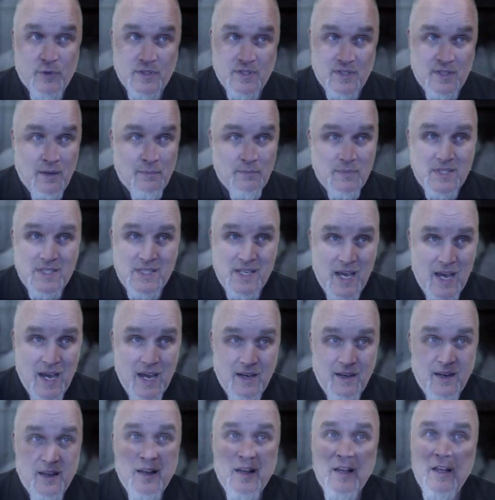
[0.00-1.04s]
some
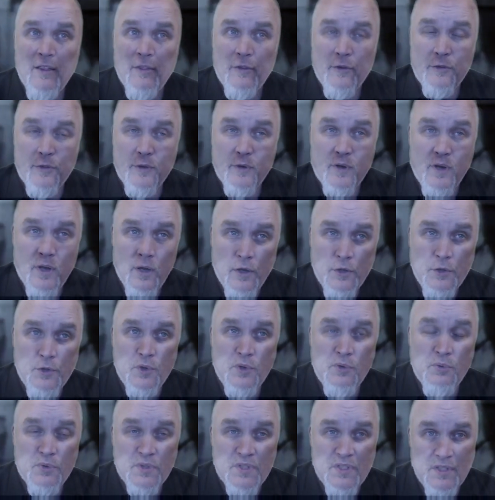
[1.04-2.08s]
sign that their
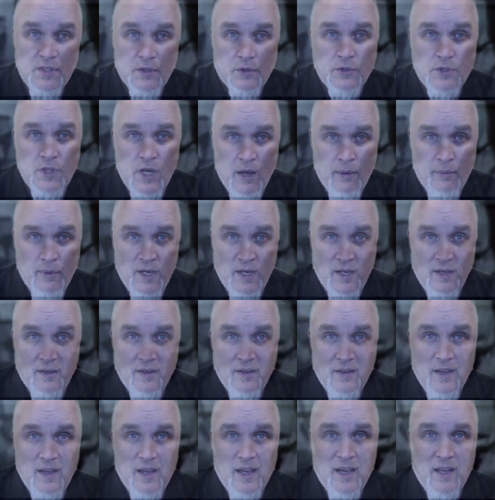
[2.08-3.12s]
country was still dominant
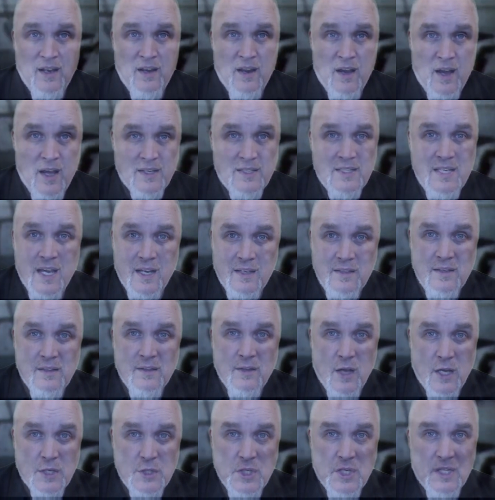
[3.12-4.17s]
and not
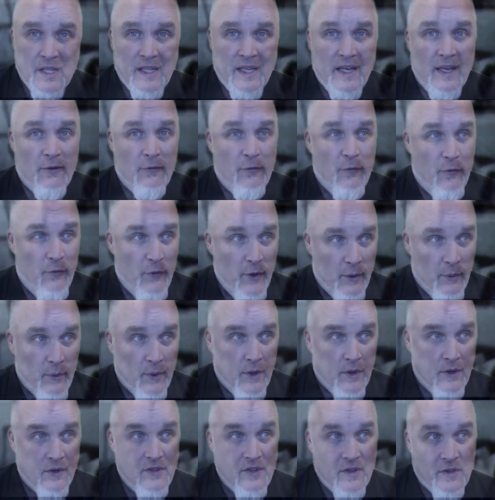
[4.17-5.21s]
technologically
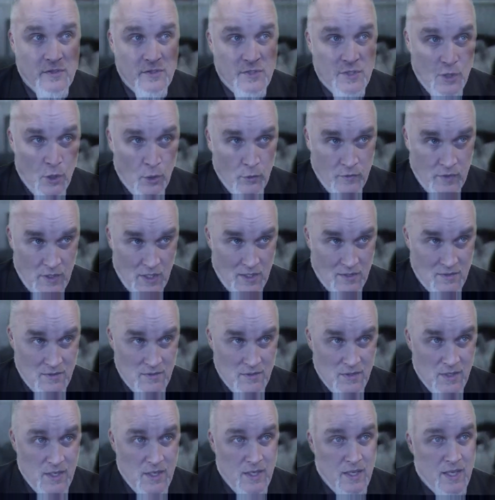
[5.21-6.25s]
inferior to the
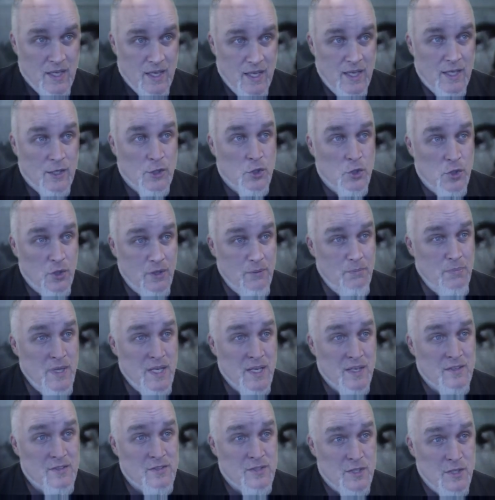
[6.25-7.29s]
Soviets, it could
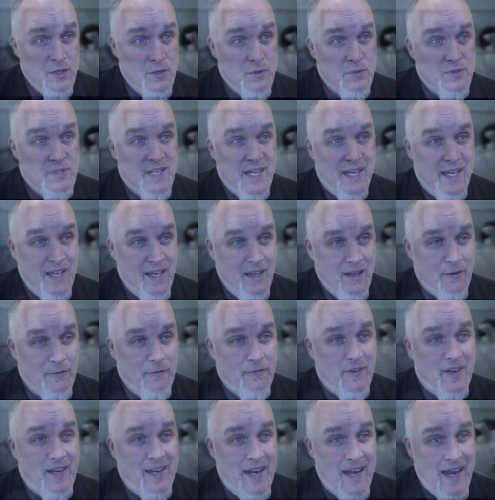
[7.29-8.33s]
be excused
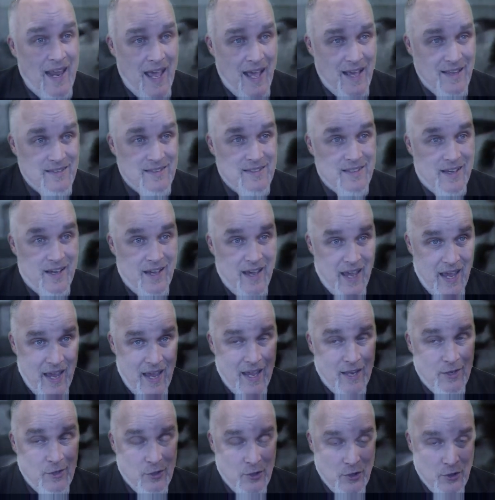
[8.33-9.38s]
if NASA
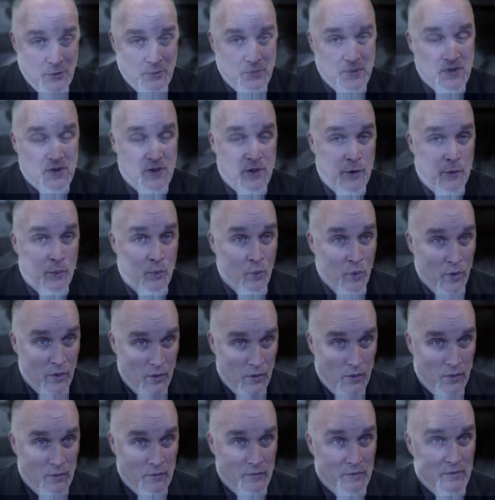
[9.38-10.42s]
had duped the
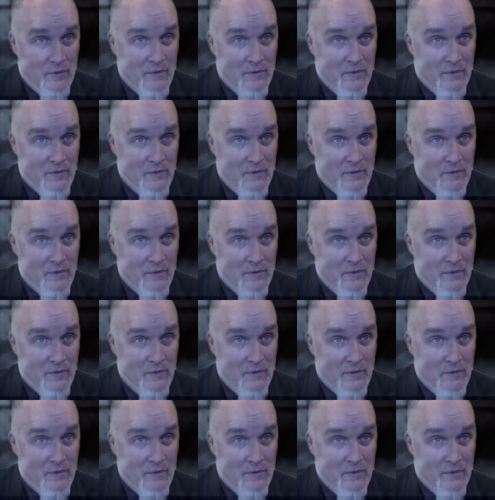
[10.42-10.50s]
world.